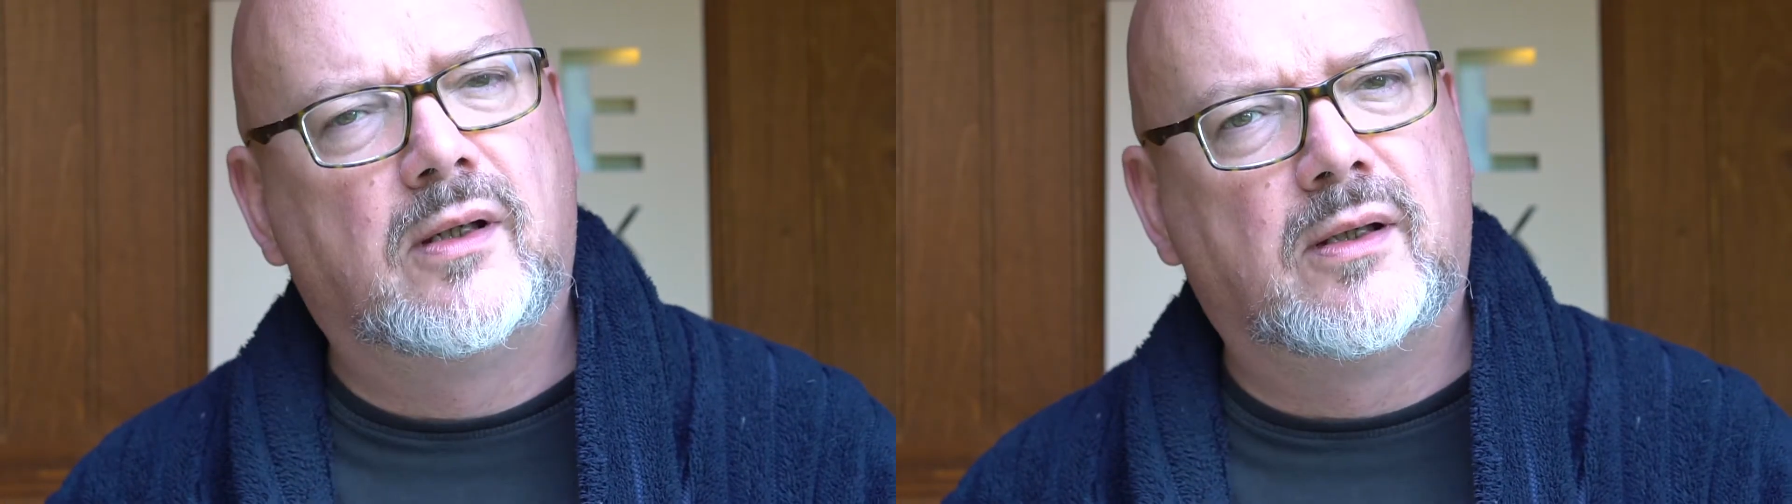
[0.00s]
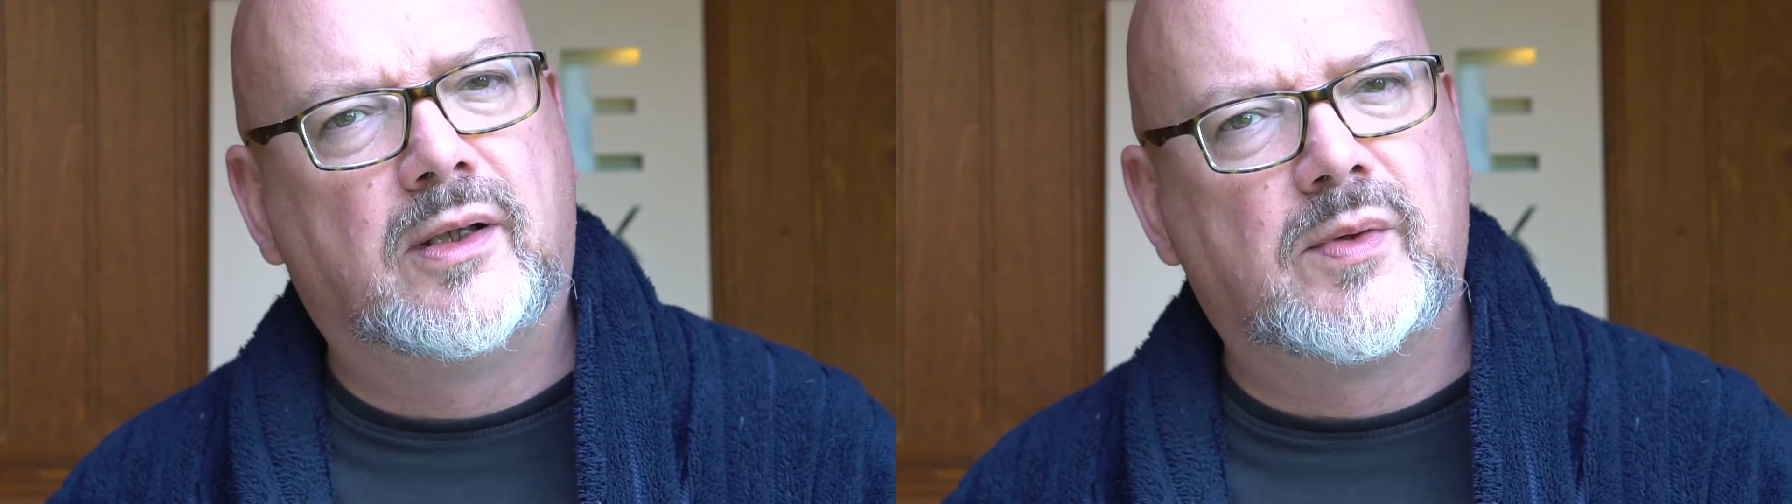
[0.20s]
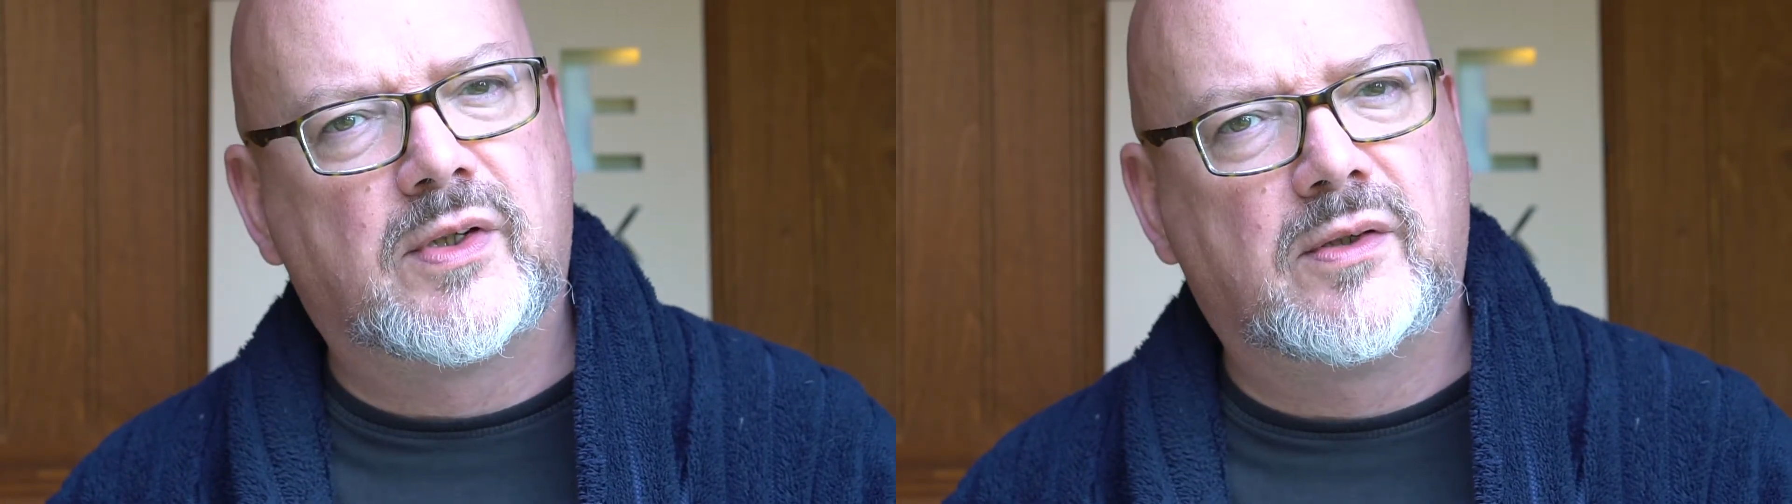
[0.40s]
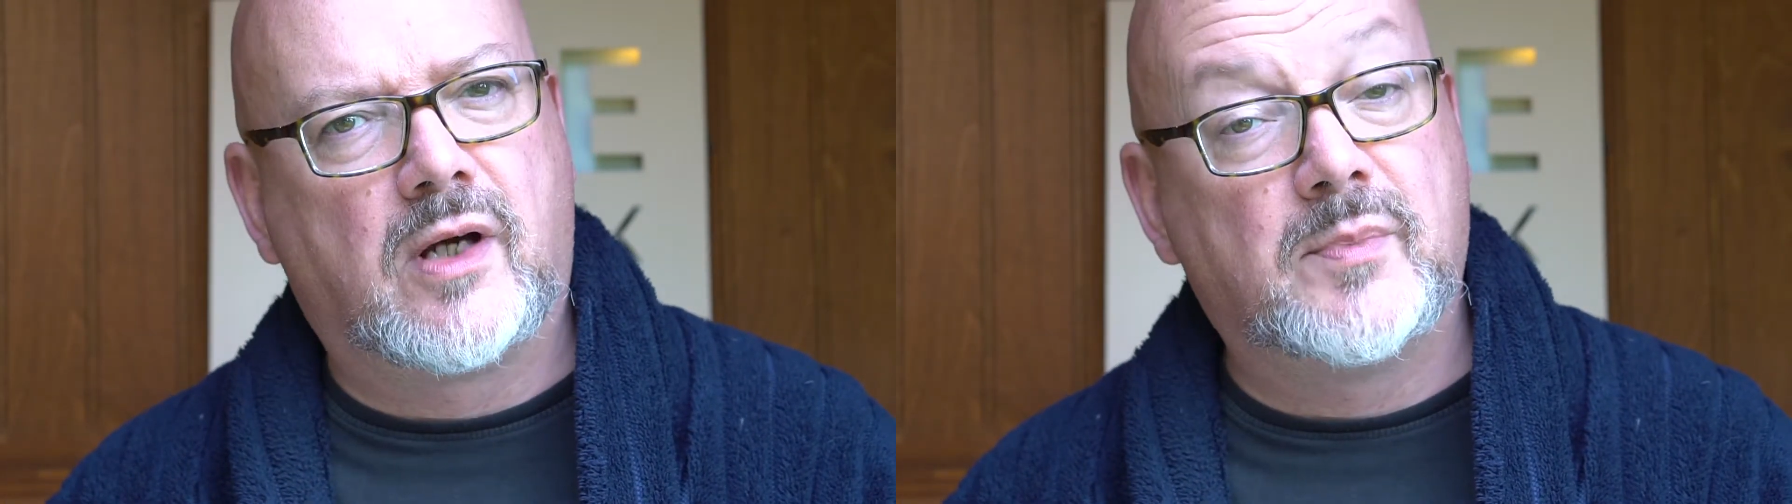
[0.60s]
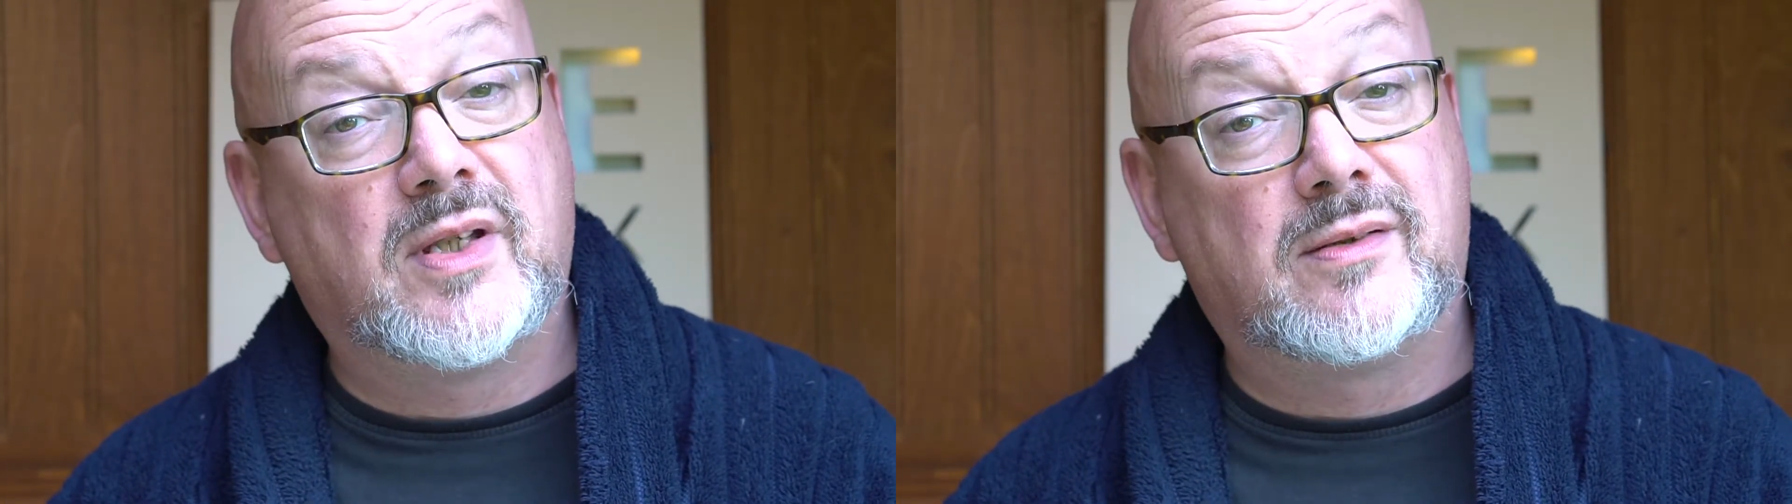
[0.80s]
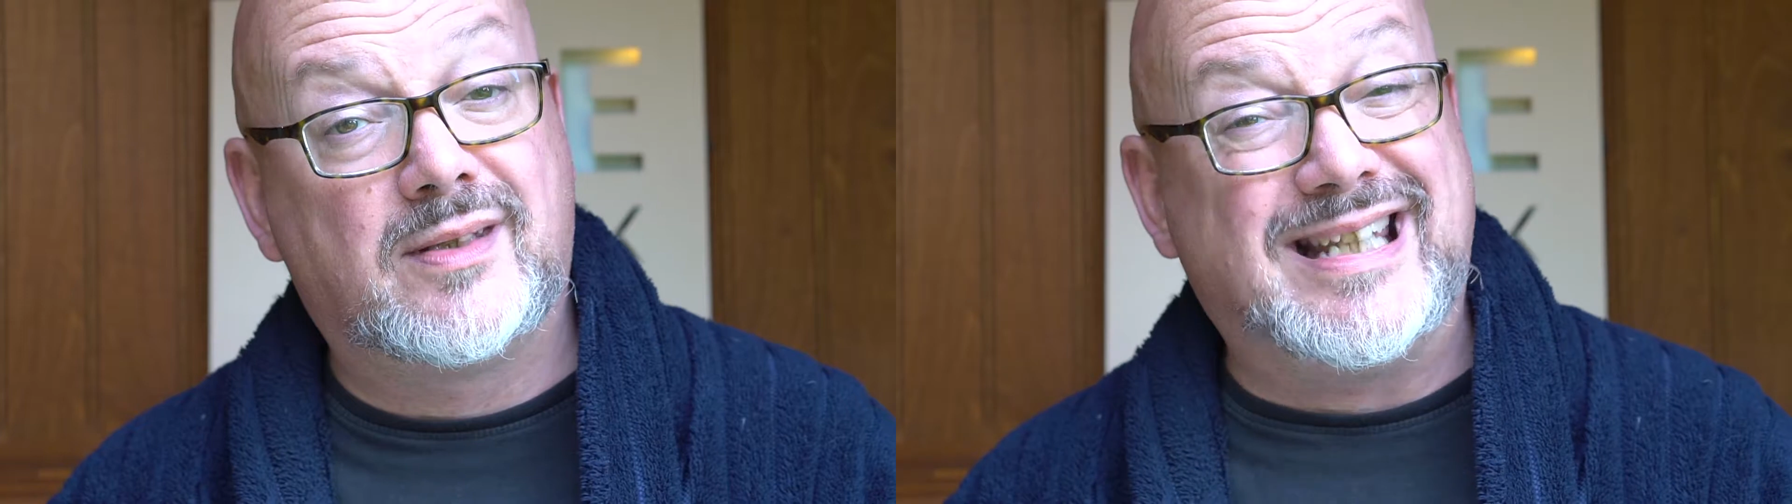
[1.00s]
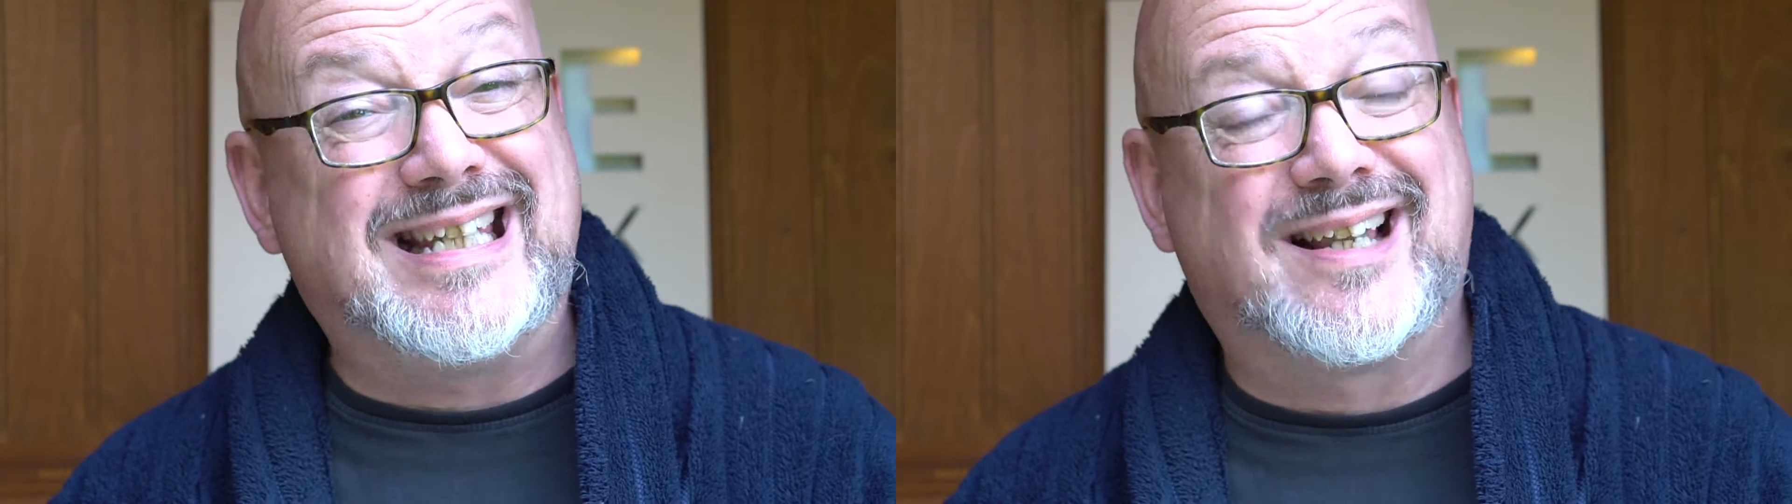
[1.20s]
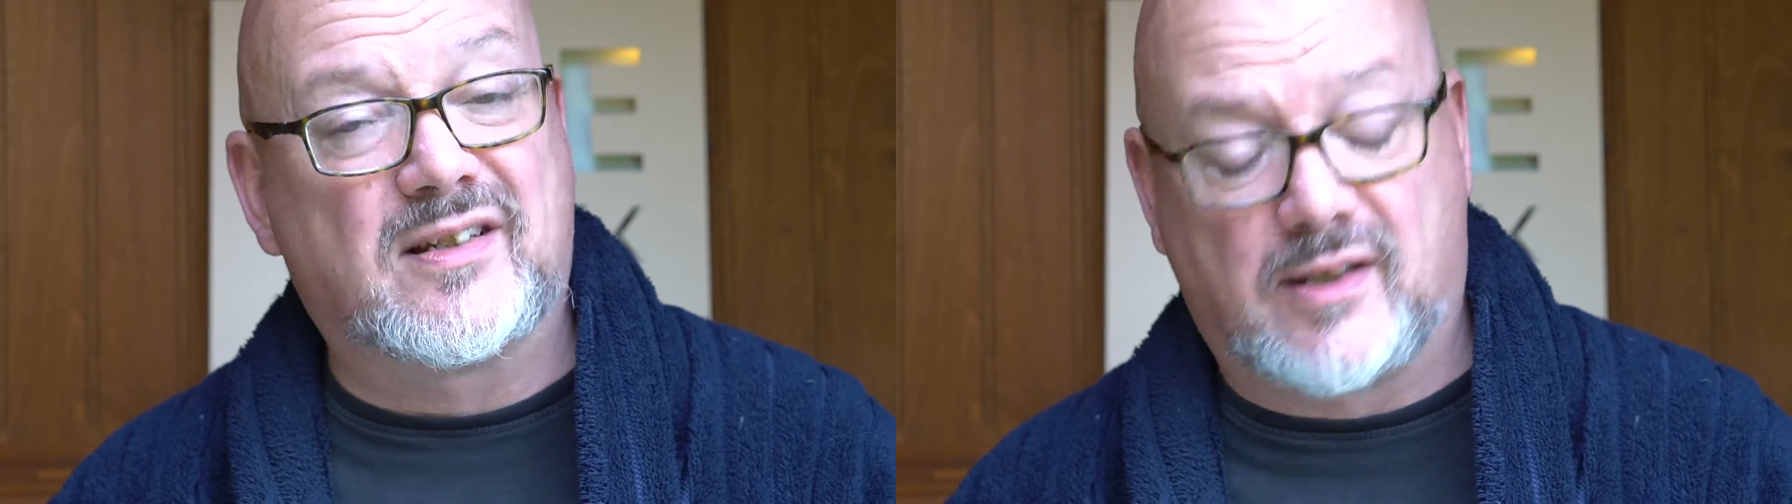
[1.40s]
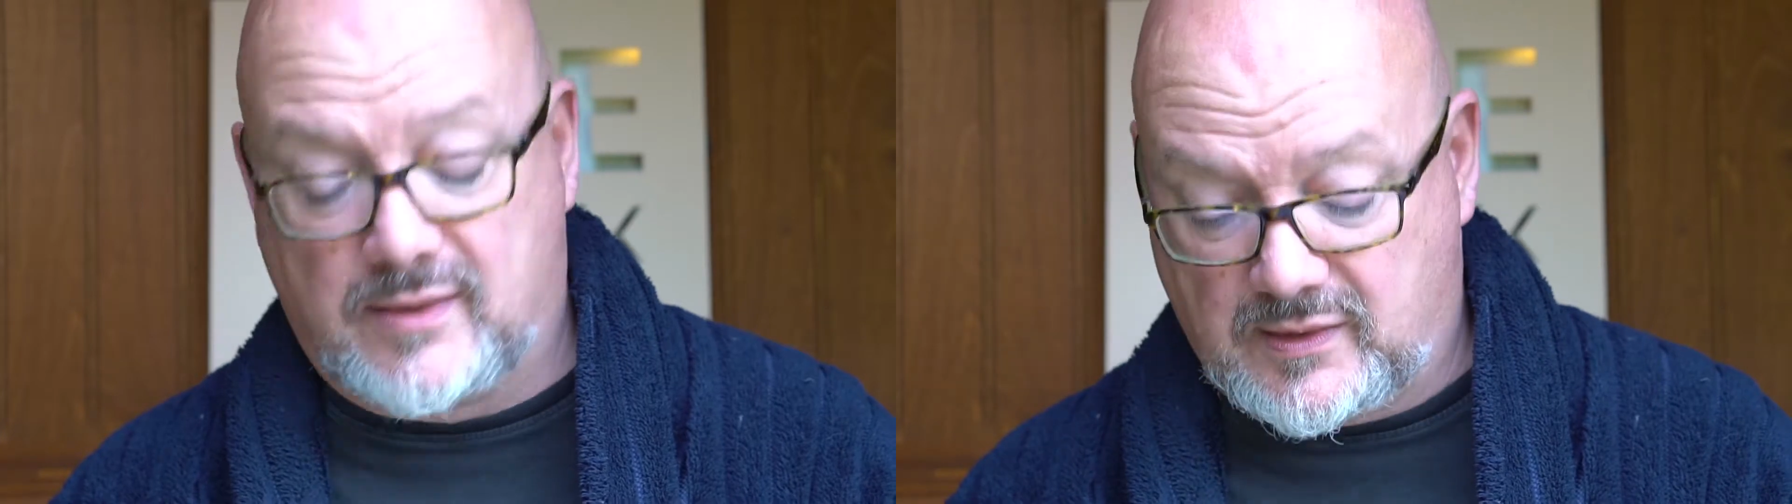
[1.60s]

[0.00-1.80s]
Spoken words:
and there is a time to declutter.